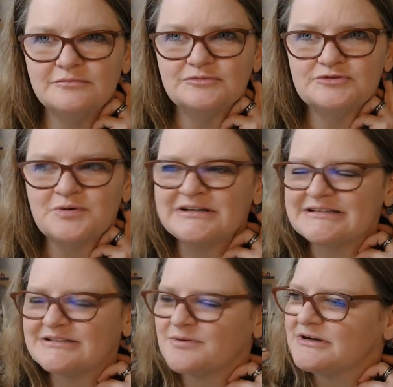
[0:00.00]

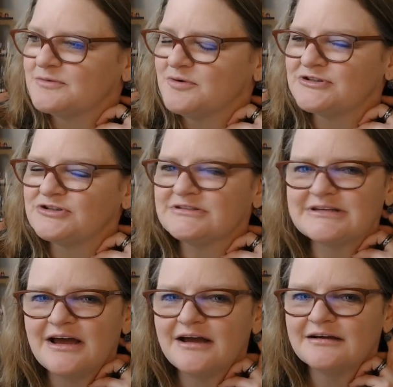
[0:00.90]
26 random questions
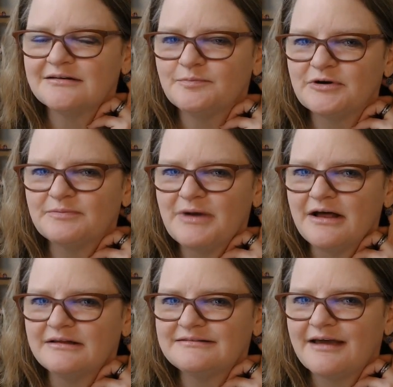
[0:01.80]
tag, book
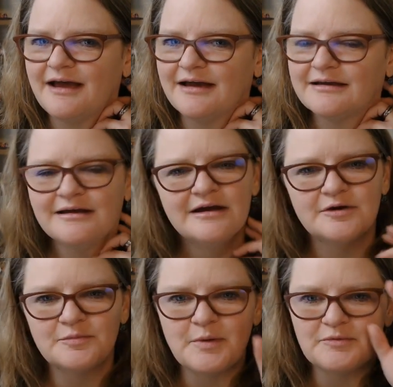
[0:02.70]
palette tag. I don't
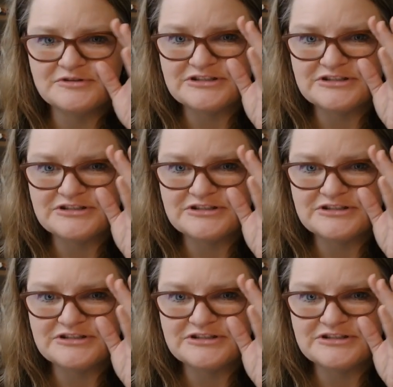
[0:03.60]
remember which